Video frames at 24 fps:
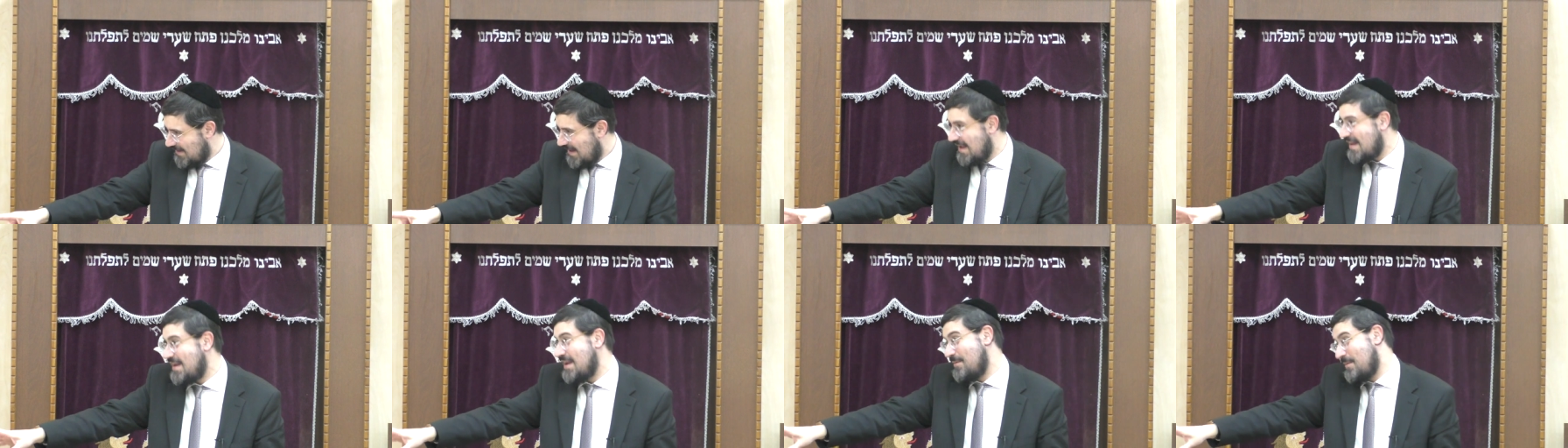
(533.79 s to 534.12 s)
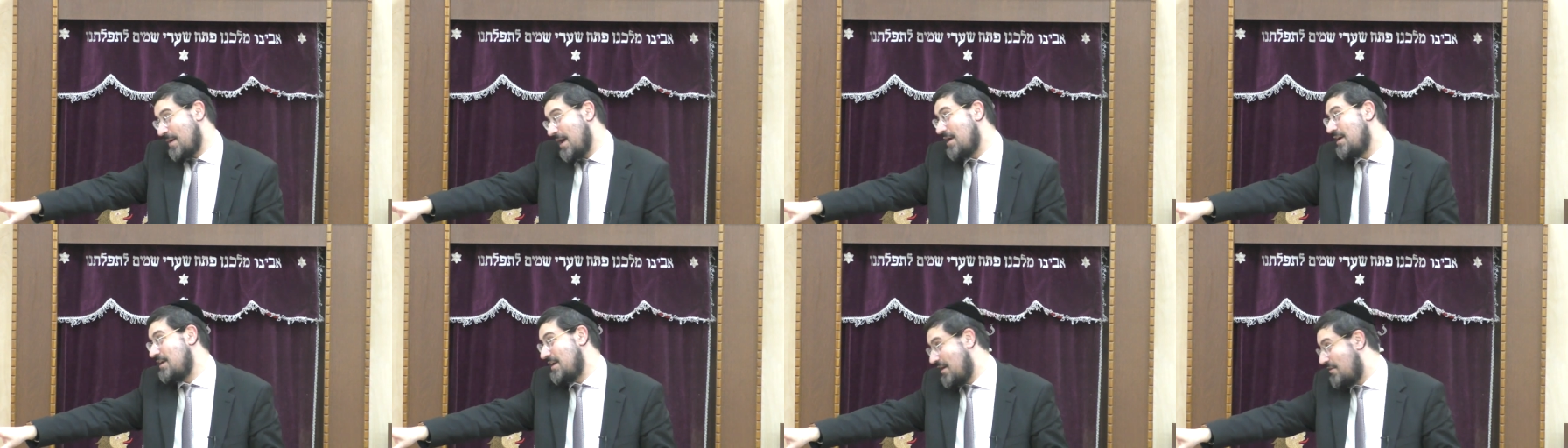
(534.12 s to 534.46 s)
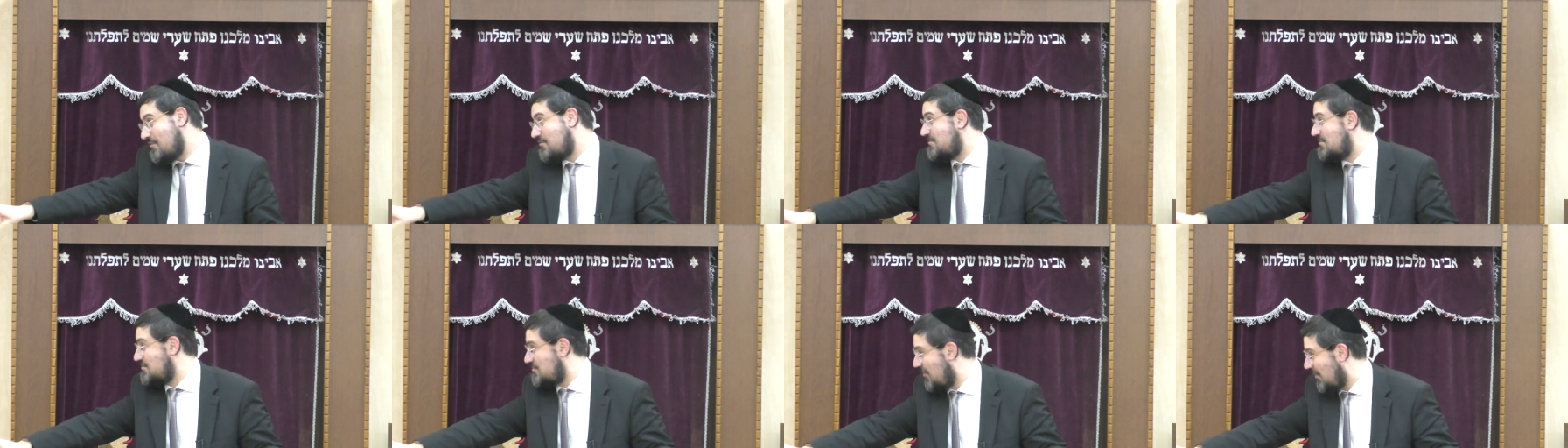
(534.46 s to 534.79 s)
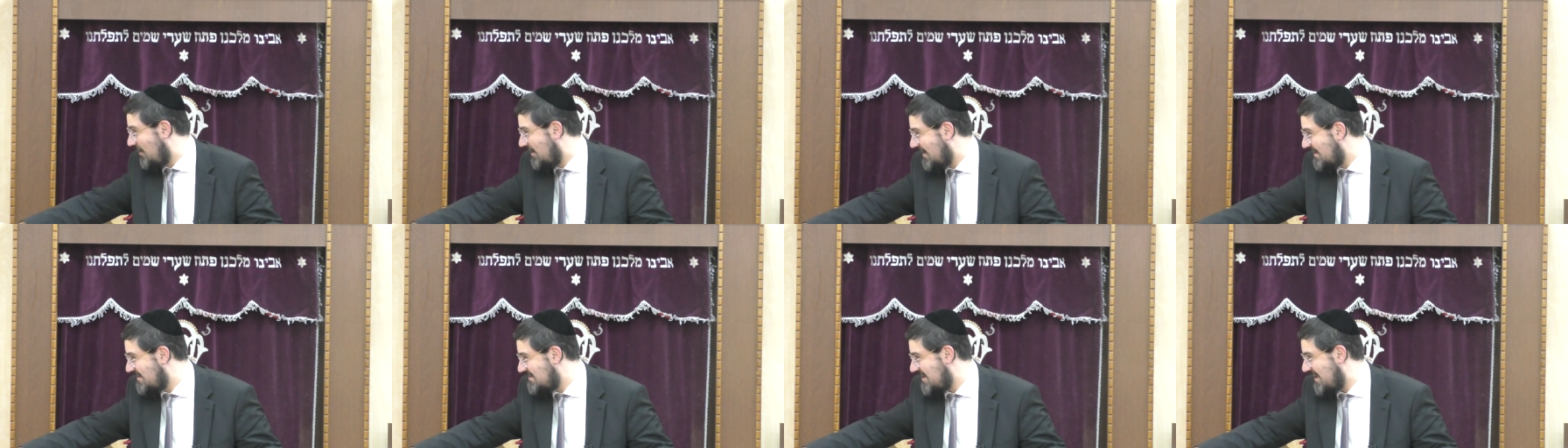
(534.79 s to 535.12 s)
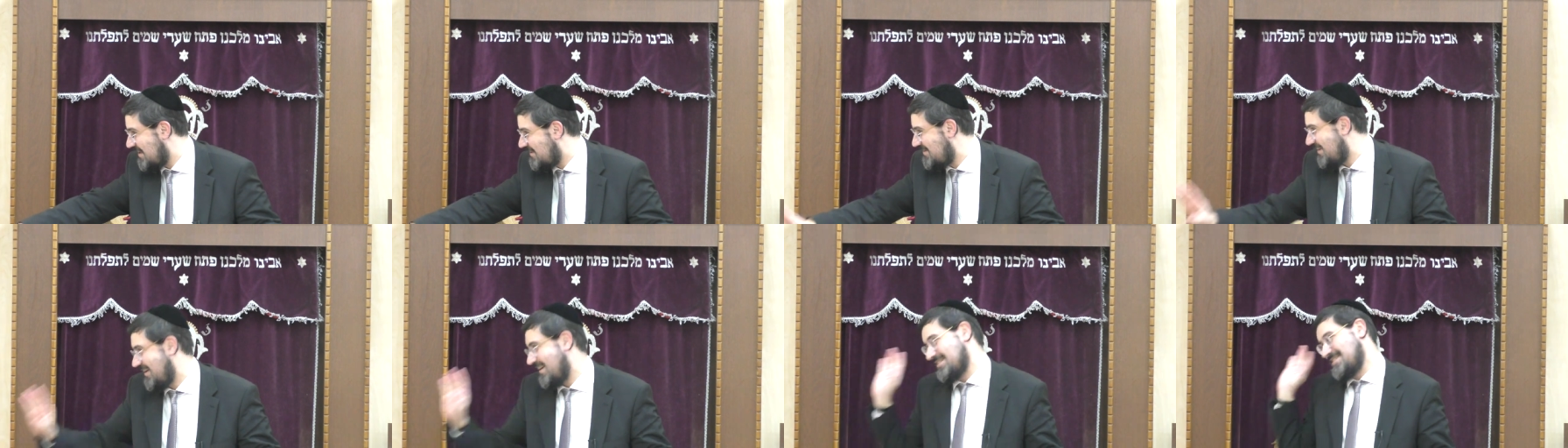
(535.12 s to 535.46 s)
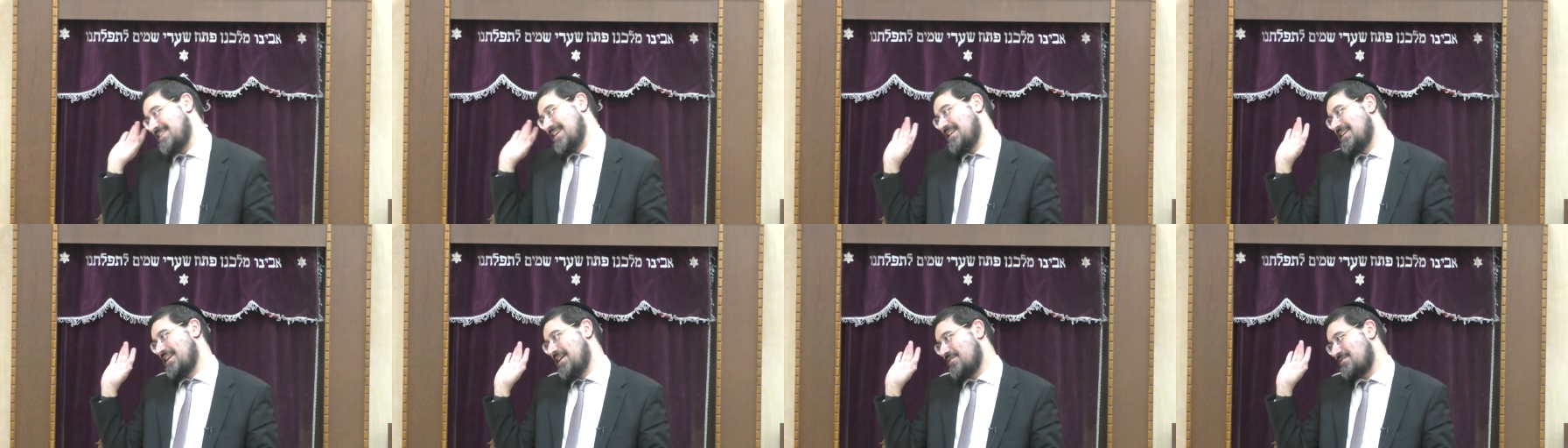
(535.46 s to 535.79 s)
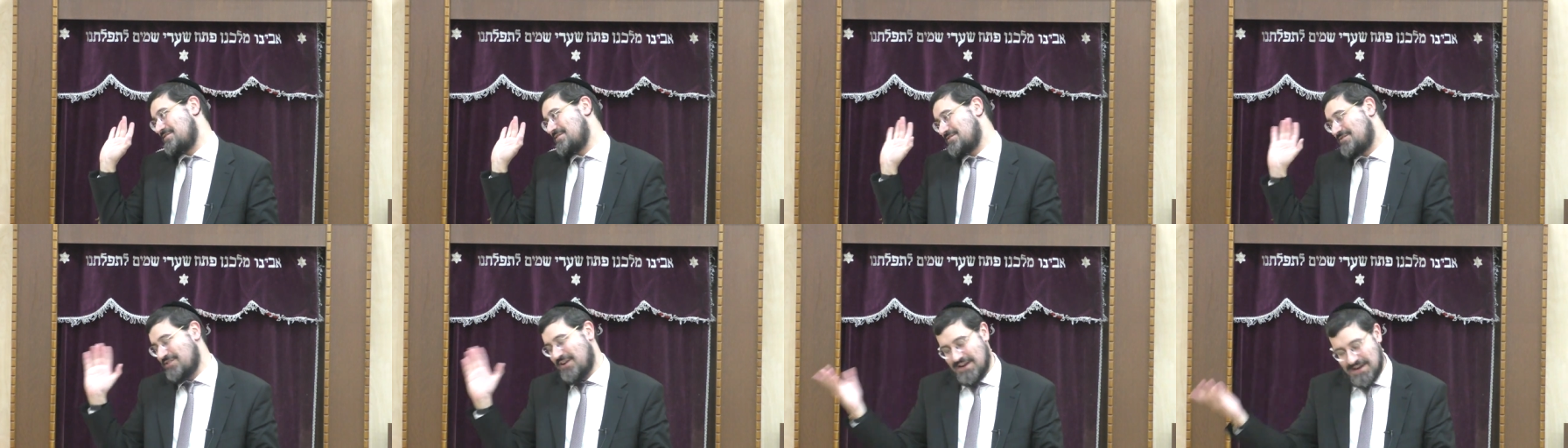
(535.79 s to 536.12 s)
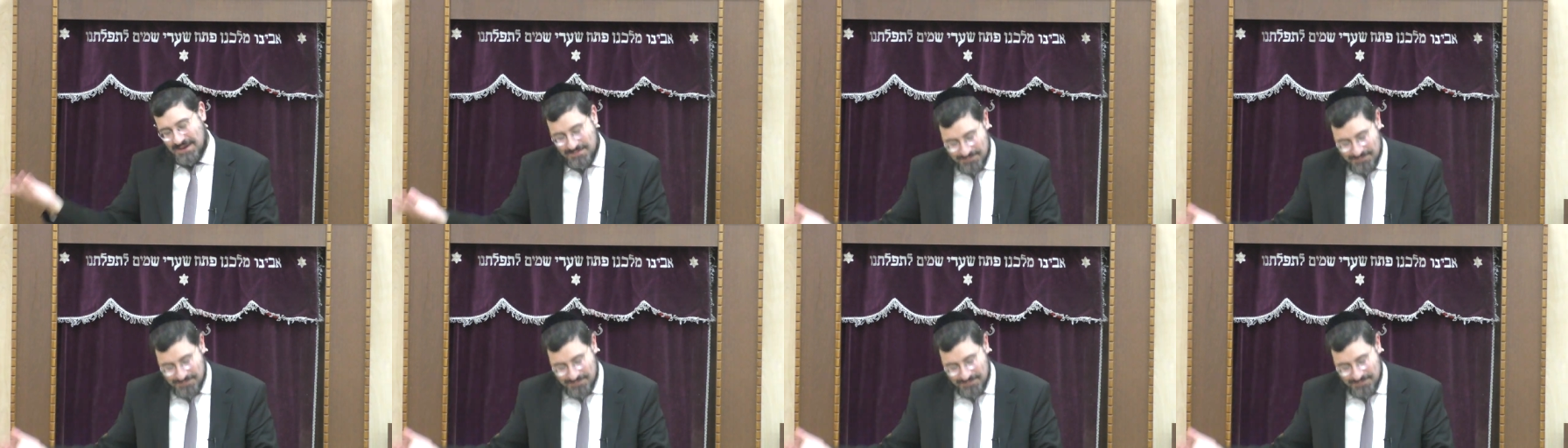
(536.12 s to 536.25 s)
In Eretz Yisrael, I said in Eretz Yisrael, in